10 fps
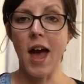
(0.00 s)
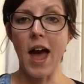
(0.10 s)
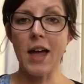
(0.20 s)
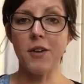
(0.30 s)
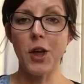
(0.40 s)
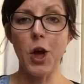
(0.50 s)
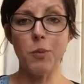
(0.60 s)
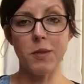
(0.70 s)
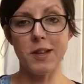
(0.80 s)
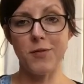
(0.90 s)
And I
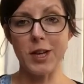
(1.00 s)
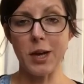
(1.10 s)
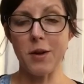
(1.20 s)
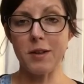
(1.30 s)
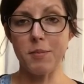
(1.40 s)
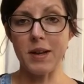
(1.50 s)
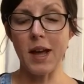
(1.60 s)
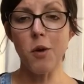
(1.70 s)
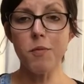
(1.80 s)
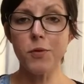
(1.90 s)
hope this video has been
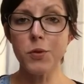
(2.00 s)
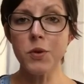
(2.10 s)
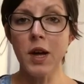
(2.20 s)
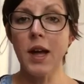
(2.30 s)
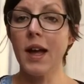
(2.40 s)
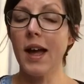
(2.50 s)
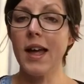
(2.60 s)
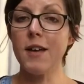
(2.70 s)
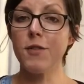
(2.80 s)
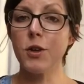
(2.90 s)
helpful.
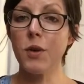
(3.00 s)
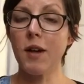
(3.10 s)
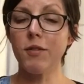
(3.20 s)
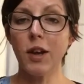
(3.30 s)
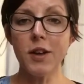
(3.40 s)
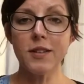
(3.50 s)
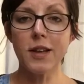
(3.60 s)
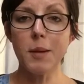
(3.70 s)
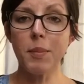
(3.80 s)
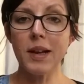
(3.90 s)
If you have liked
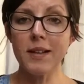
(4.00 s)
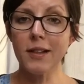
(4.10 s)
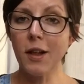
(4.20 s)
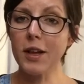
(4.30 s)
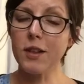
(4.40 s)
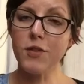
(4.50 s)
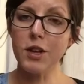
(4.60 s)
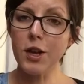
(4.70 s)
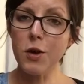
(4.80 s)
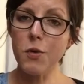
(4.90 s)
it, please like the
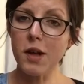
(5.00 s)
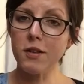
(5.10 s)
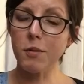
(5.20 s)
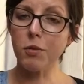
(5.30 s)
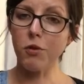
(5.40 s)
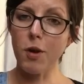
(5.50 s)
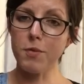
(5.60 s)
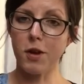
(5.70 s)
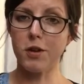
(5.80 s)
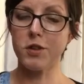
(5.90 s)
video and subscribe
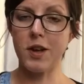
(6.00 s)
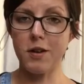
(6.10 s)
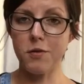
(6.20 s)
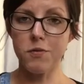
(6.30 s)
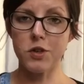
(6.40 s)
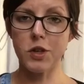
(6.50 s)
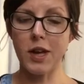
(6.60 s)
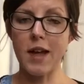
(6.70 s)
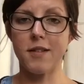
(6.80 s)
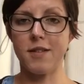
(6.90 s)
to our channel to
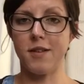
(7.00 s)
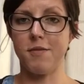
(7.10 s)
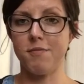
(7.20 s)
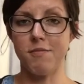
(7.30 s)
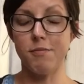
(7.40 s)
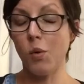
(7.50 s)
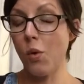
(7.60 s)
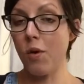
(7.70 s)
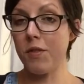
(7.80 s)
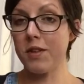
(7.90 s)
get
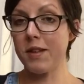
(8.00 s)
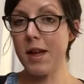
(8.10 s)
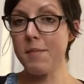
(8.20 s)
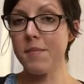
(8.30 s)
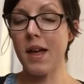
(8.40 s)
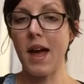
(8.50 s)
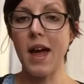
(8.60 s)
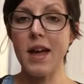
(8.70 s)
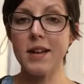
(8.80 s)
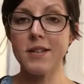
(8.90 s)
more of the same,
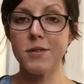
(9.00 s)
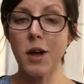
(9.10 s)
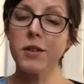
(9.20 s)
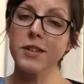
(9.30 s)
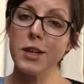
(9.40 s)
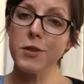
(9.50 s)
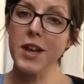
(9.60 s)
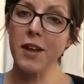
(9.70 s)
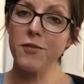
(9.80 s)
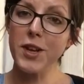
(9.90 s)
and I'll see you in the
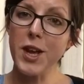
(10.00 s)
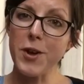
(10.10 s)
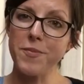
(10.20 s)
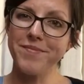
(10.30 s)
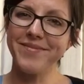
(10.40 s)
next video.